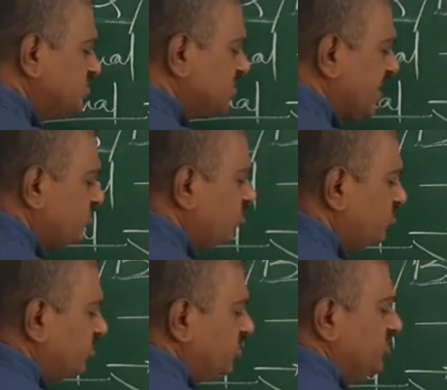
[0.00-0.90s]

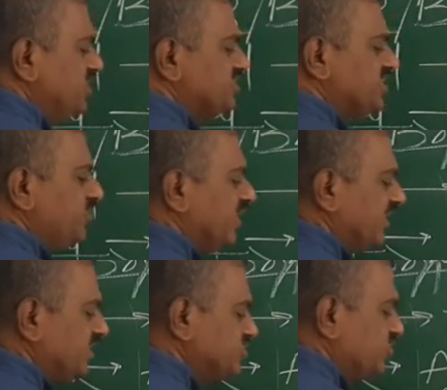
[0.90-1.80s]
zygote is giving
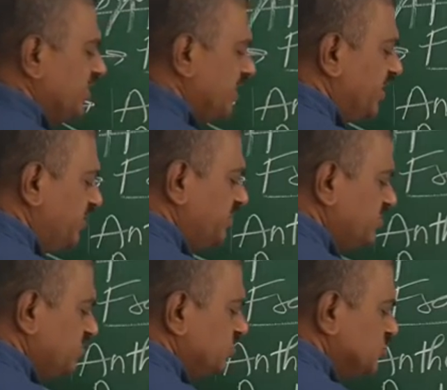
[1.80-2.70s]
rise to a
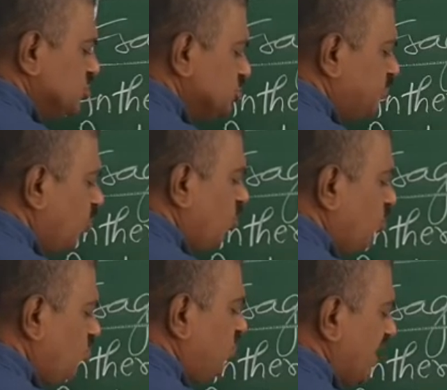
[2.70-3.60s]

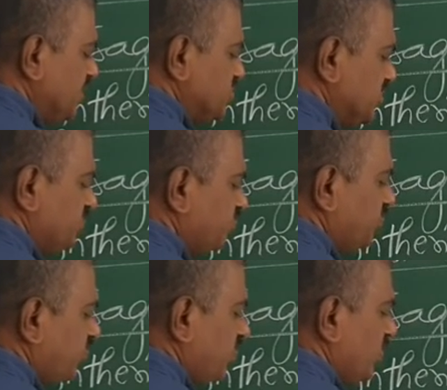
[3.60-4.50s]
sporophyte.
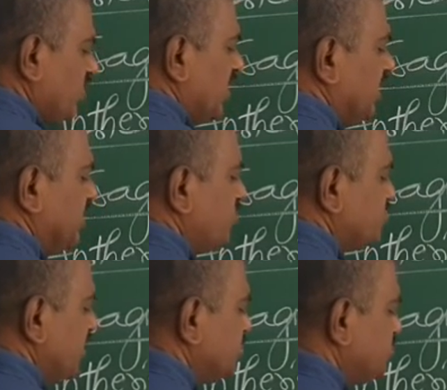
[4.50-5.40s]
It
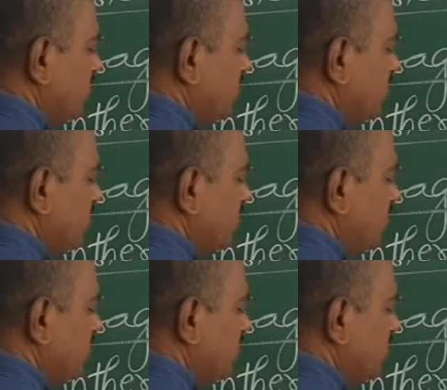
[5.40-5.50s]
gives rise to